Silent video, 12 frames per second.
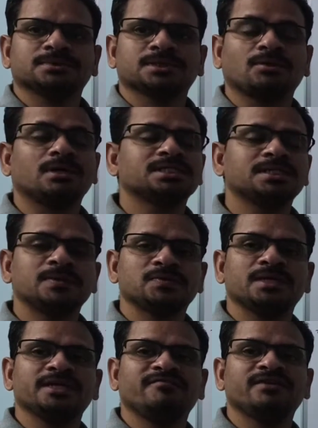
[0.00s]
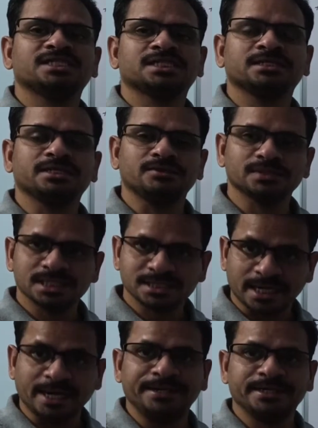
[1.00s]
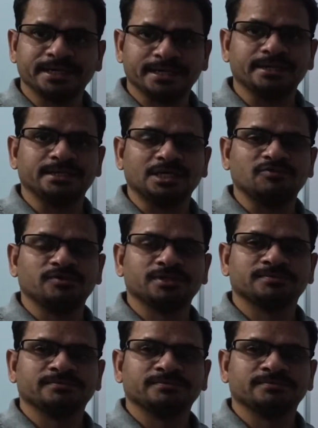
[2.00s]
Conceptual definition gives us an idea regarding that one.